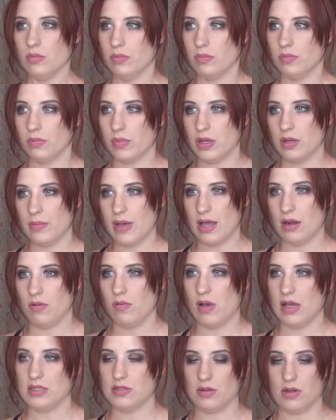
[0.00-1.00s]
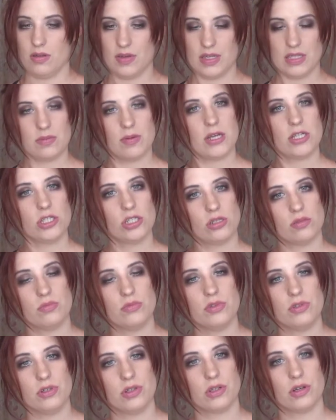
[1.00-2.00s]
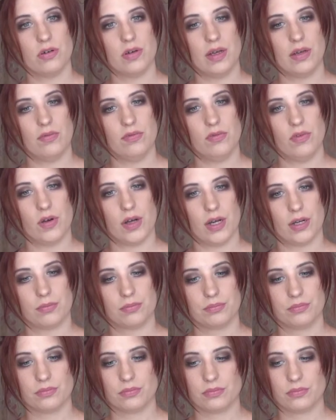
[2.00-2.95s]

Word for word: But no matter what sort of expression or mood you're going for,